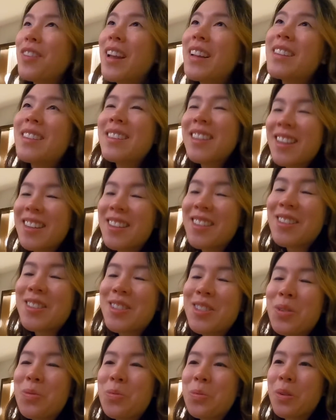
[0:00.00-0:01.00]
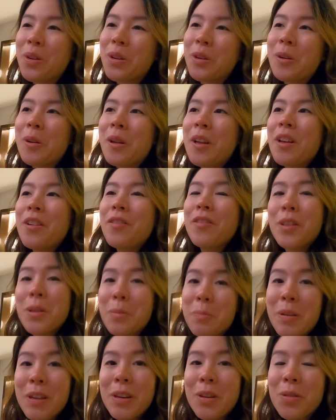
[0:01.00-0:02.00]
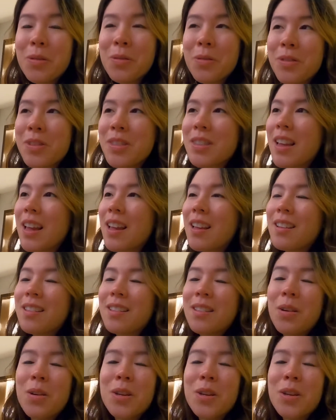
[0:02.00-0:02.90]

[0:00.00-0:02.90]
flight attendants were Filipinos and the